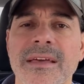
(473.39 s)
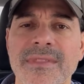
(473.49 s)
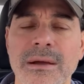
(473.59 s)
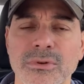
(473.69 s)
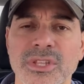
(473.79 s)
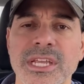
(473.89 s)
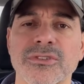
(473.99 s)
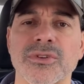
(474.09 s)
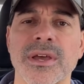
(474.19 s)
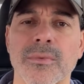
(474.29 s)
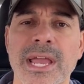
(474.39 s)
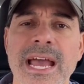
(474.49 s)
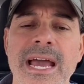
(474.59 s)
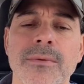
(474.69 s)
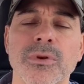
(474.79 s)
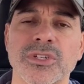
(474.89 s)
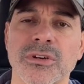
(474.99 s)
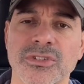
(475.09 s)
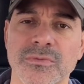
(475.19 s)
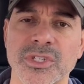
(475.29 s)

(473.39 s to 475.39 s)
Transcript: And that was the issue that we had, which also